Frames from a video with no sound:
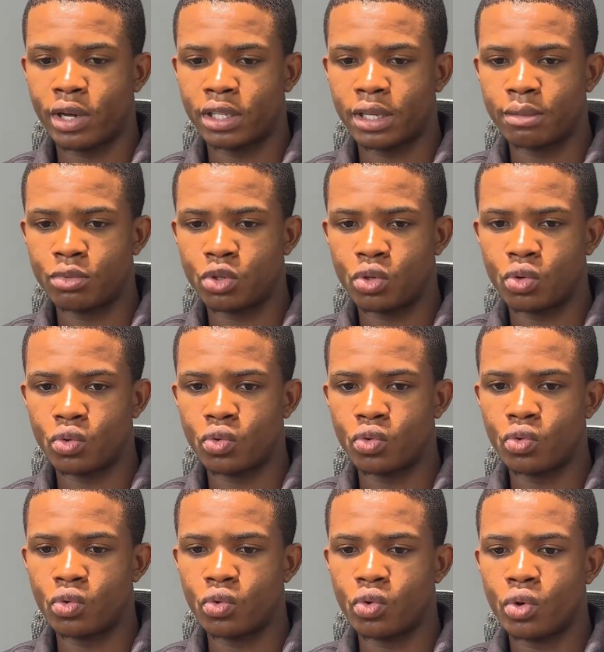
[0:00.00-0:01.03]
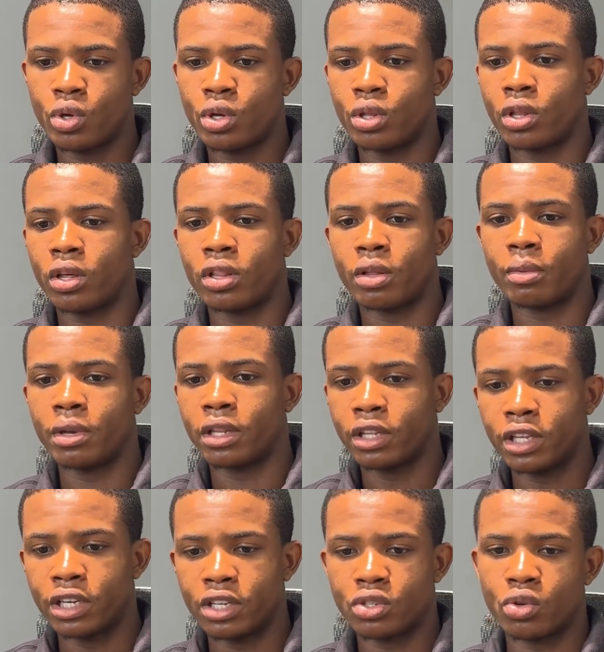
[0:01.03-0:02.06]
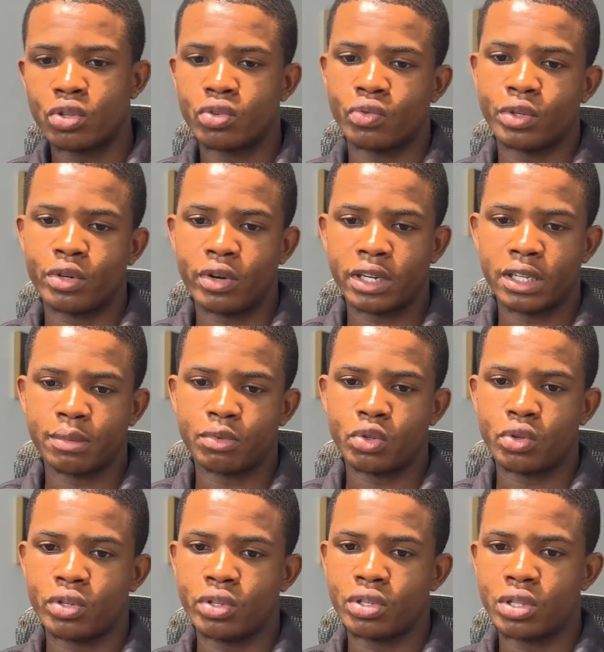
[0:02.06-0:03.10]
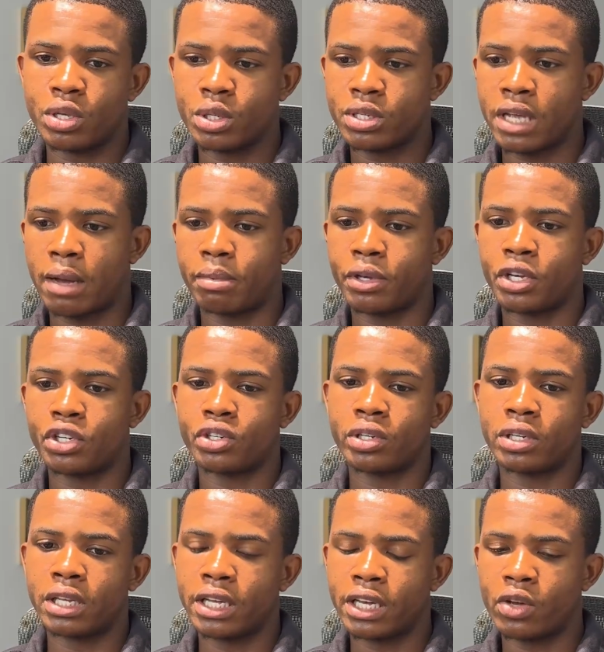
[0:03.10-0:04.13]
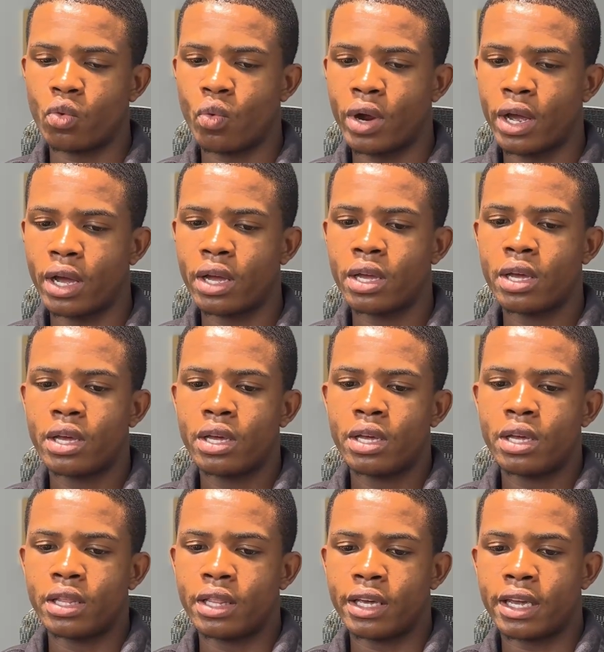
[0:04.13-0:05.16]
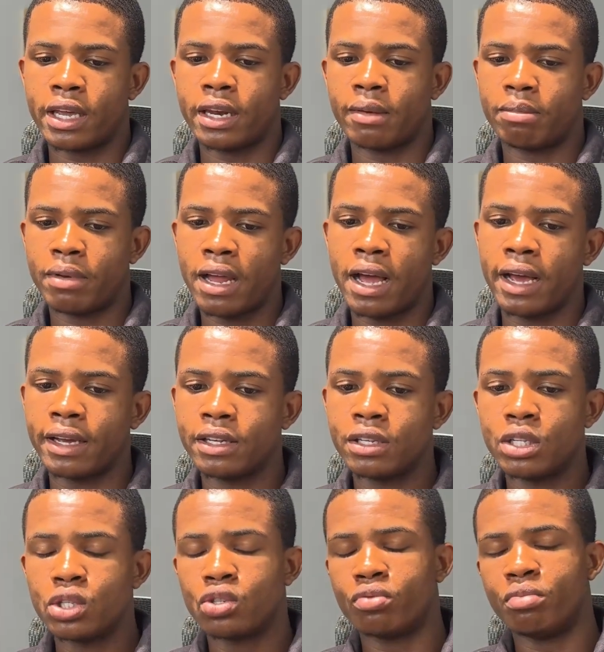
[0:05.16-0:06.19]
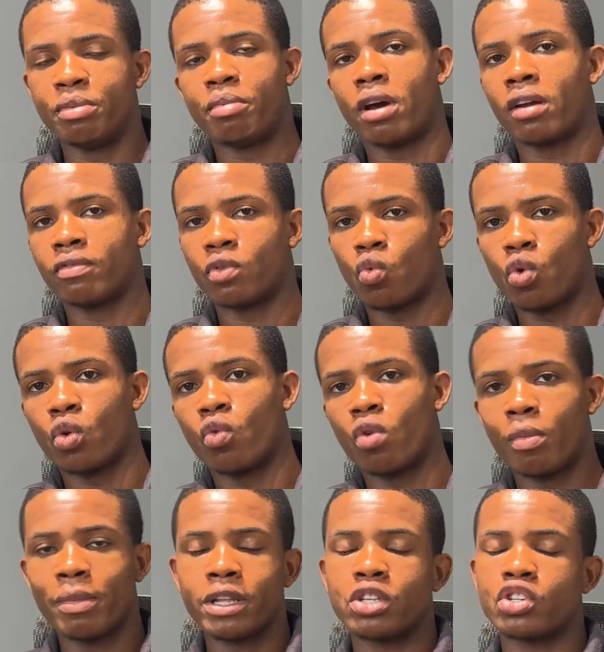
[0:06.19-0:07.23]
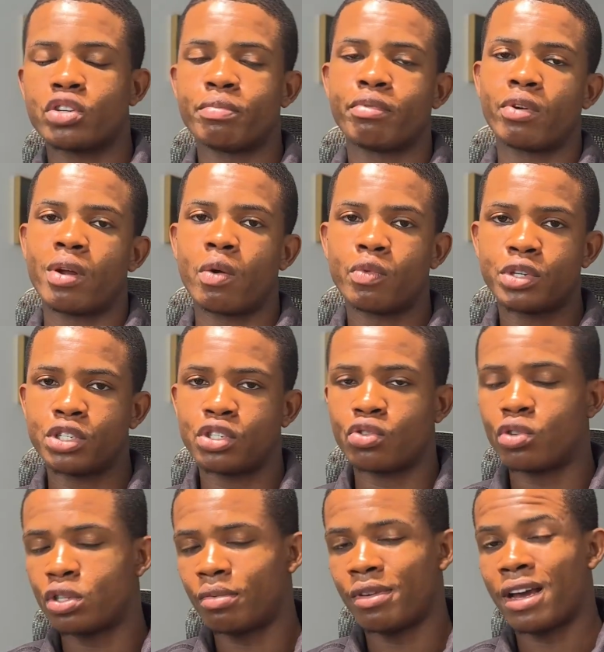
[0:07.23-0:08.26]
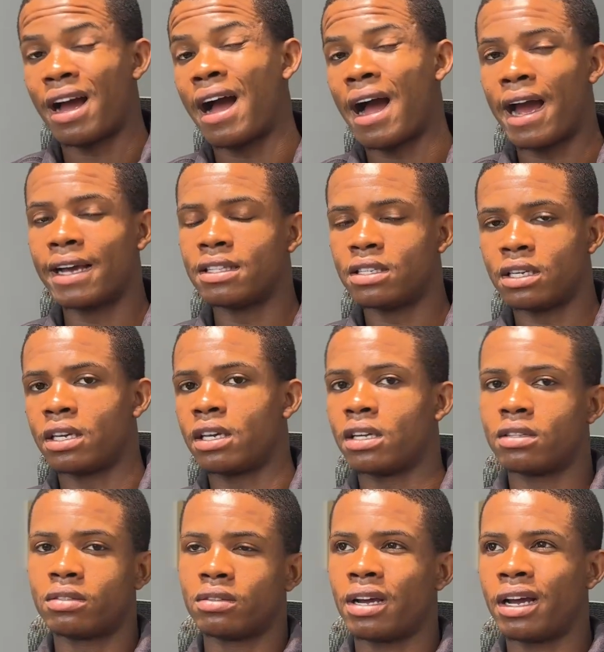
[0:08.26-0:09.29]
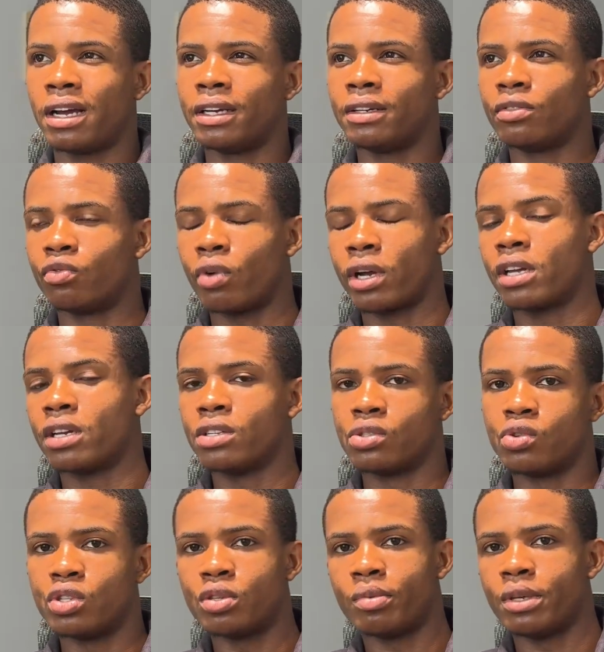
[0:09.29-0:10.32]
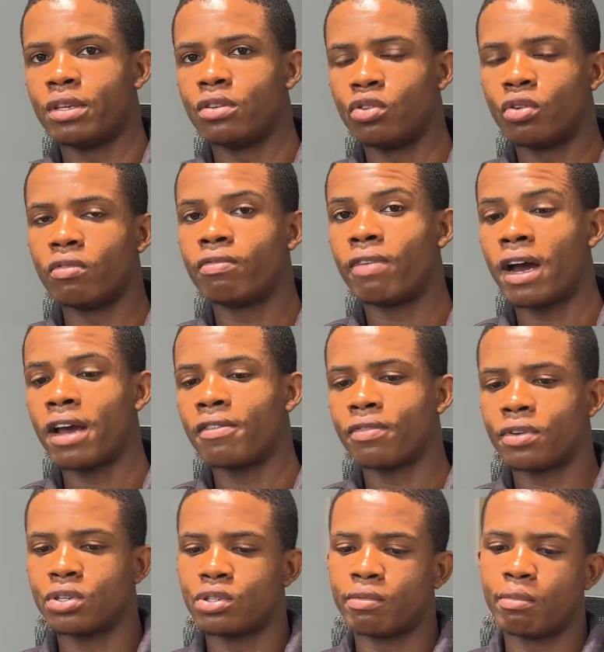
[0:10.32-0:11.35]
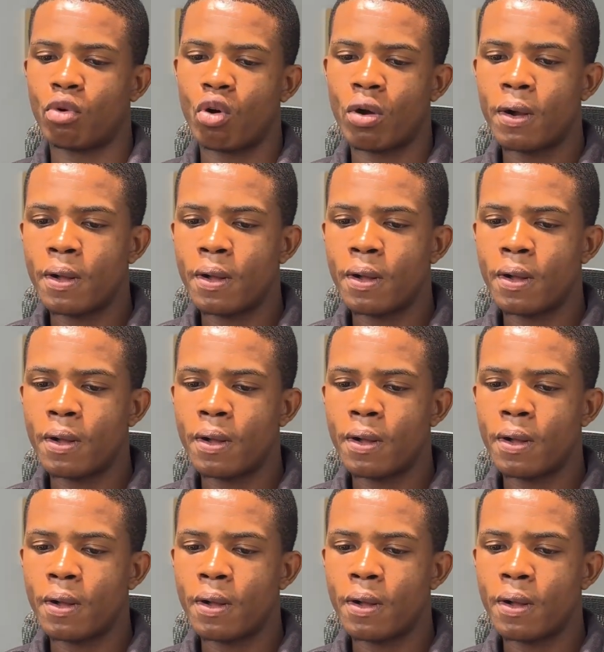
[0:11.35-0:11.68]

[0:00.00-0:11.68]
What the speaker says: them to the link is going to redirect them to this application link where they can apply to be part of the one-on-one mentorship program, which is going to be high ticket. I reckon it's going to be, you know, 5 figures or more.